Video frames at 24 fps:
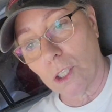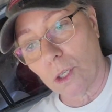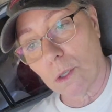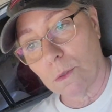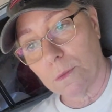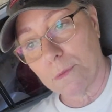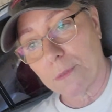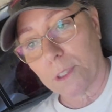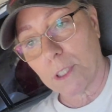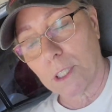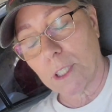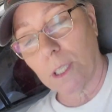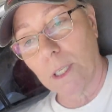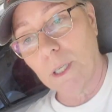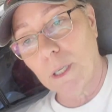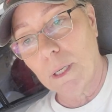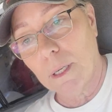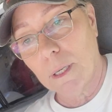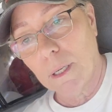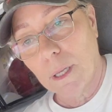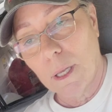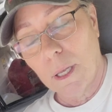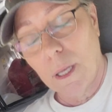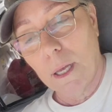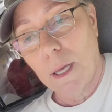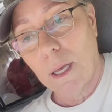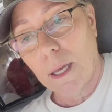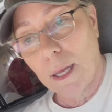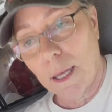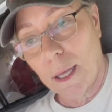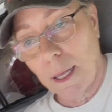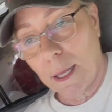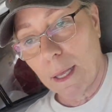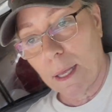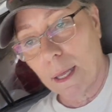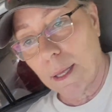over.
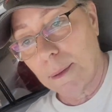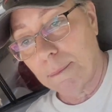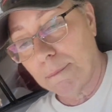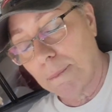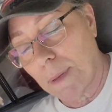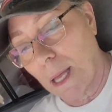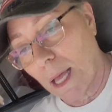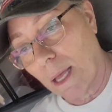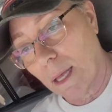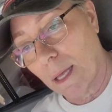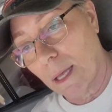Um,